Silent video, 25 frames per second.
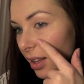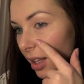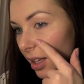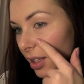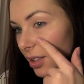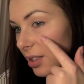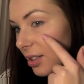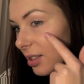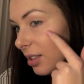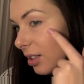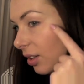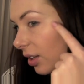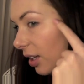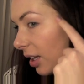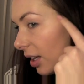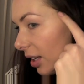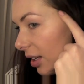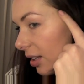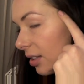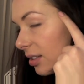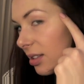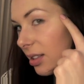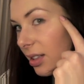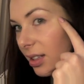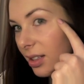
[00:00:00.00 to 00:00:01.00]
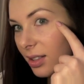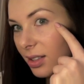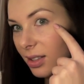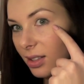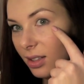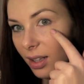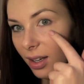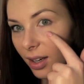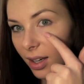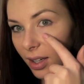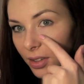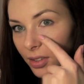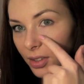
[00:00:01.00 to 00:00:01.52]
there still is a
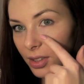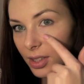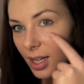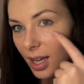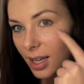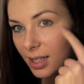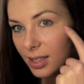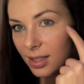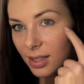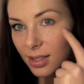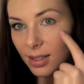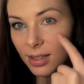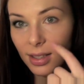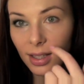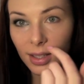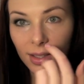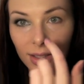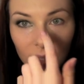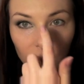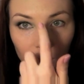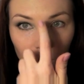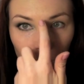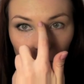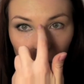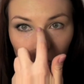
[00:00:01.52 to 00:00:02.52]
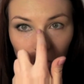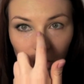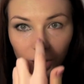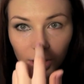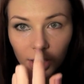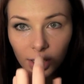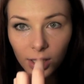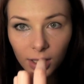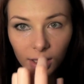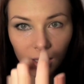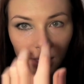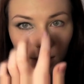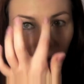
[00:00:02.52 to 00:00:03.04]
slight iridescence and some
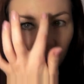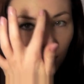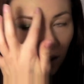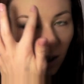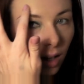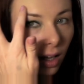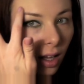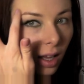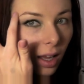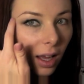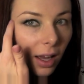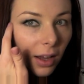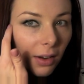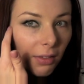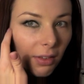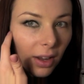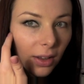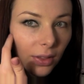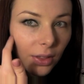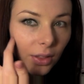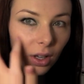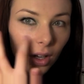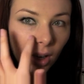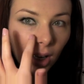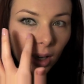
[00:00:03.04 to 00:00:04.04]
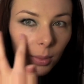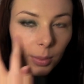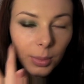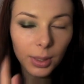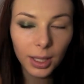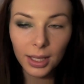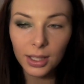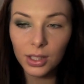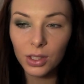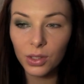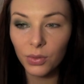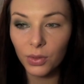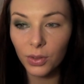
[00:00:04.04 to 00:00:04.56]
sheen around the high
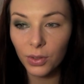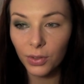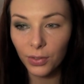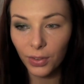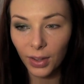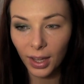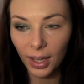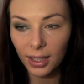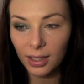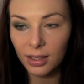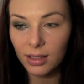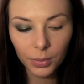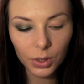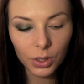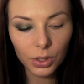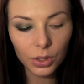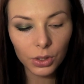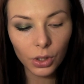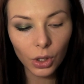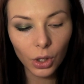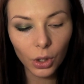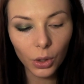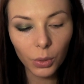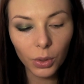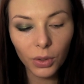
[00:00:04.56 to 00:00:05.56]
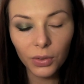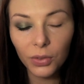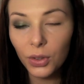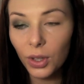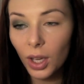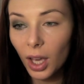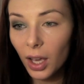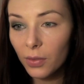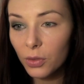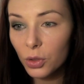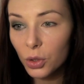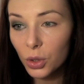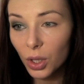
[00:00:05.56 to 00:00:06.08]
planes of the face. So if you
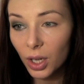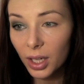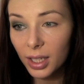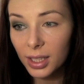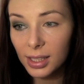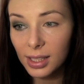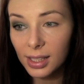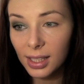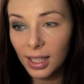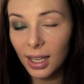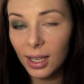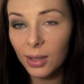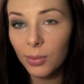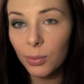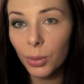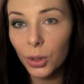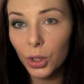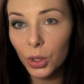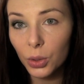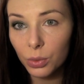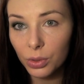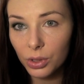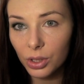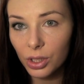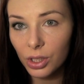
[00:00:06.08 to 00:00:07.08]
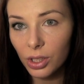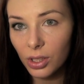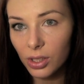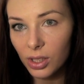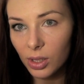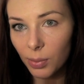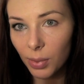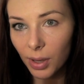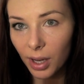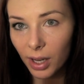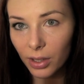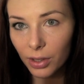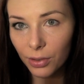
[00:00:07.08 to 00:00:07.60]
have dry skin but you want to use a
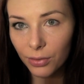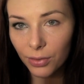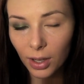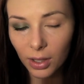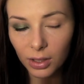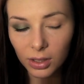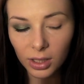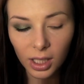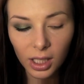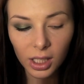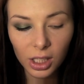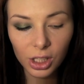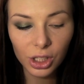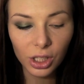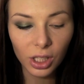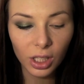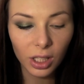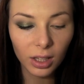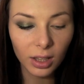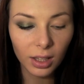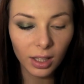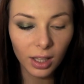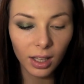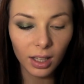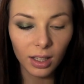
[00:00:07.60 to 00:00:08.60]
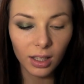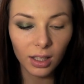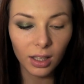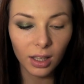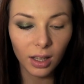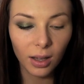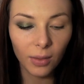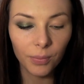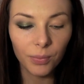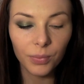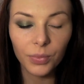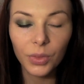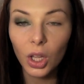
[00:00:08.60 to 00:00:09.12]
powder foundation,
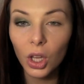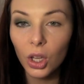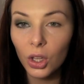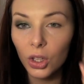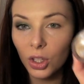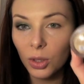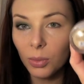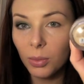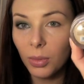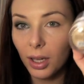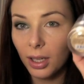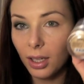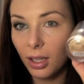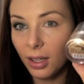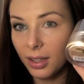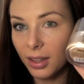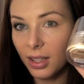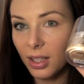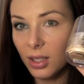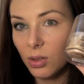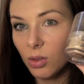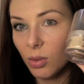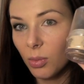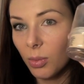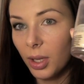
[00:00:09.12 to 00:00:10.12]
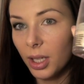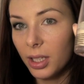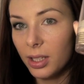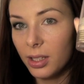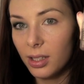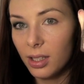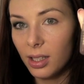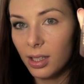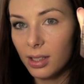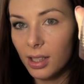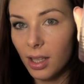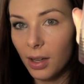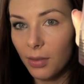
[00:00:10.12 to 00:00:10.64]
then you might like this one because it
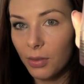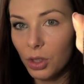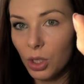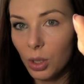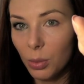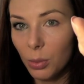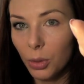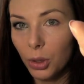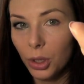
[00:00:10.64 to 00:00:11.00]
does have shimmer